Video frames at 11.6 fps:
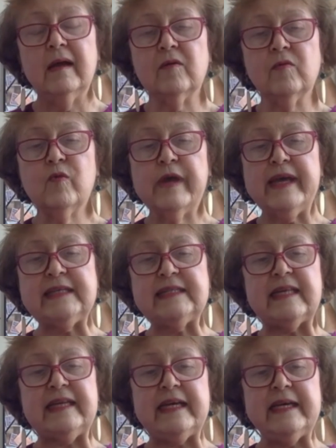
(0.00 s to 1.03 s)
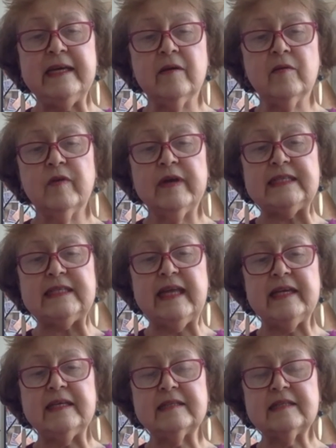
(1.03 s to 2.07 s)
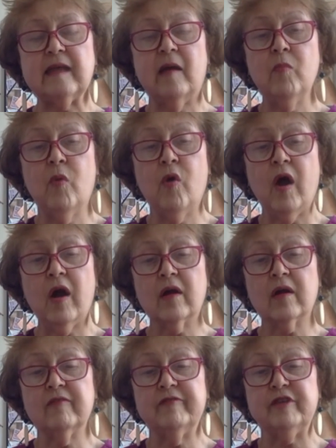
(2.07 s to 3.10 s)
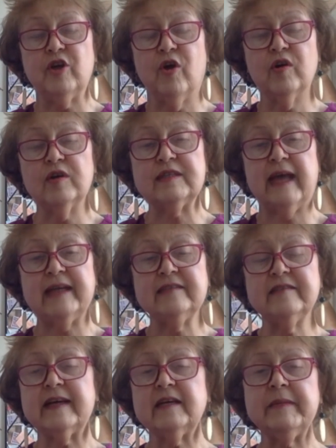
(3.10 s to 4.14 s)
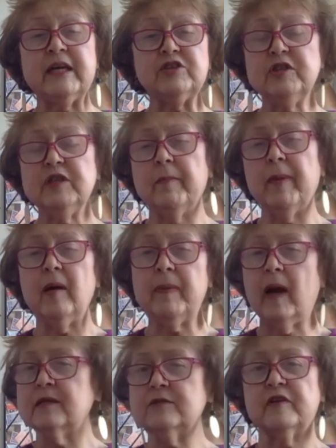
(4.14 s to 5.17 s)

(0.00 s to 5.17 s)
we see some work of yours that is very much in the pop art